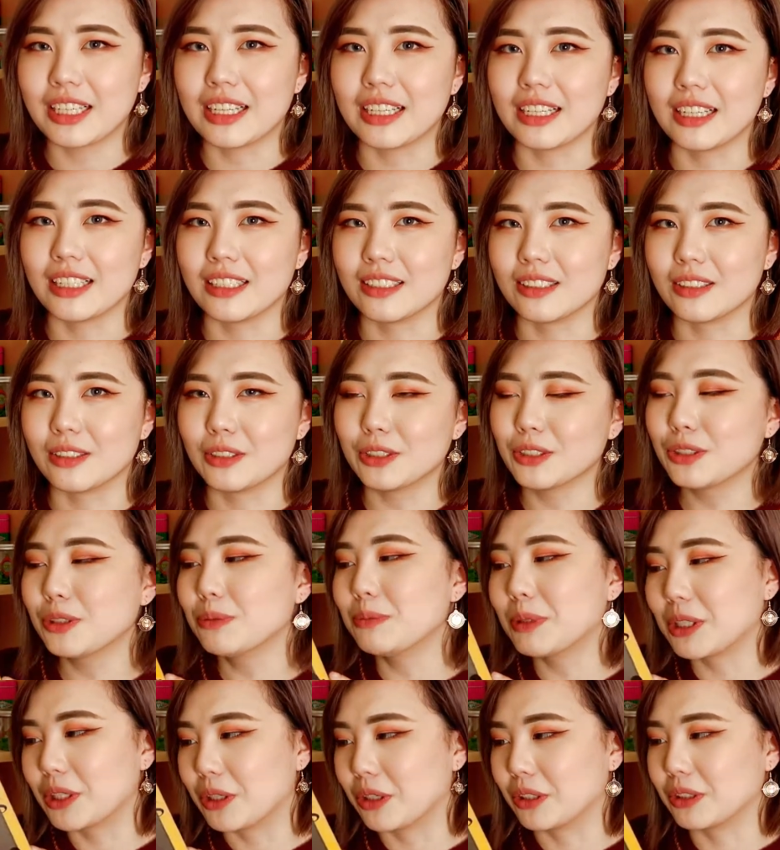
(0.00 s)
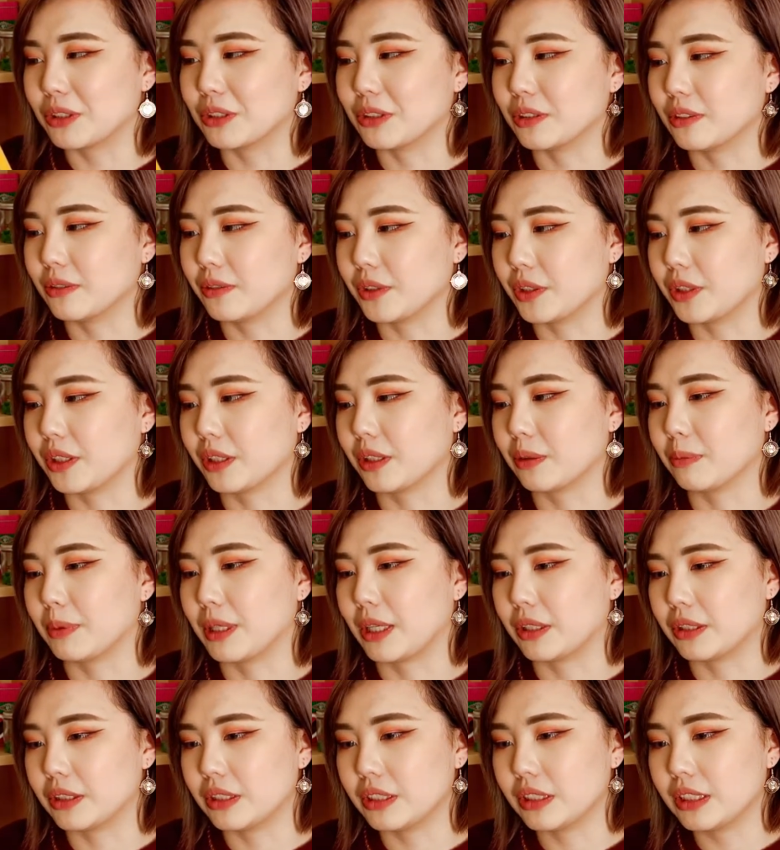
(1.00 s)
and also McGonagall if you think
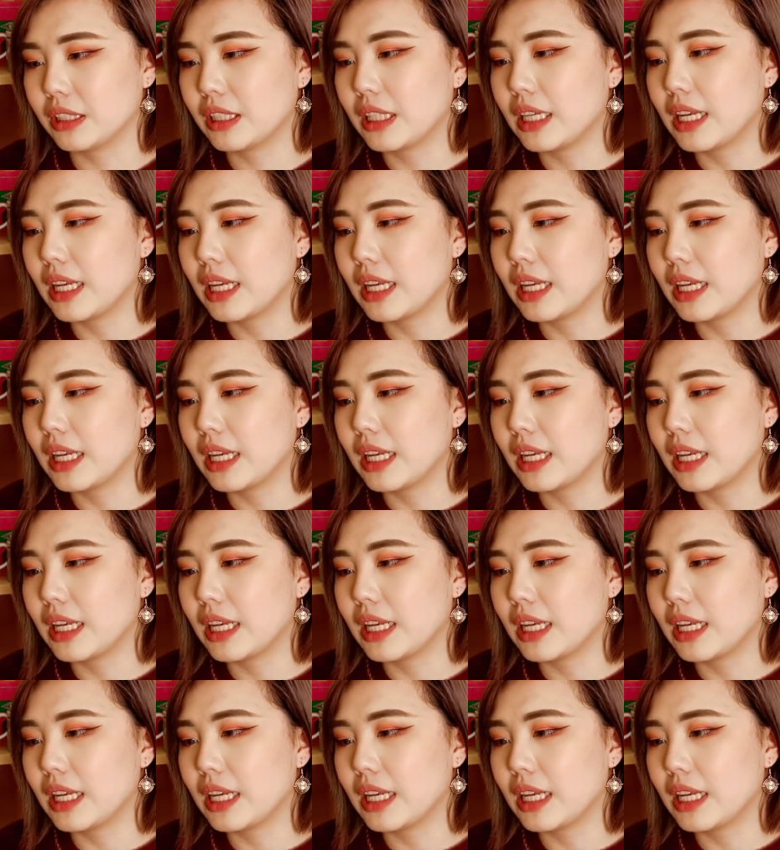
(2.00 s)
about it.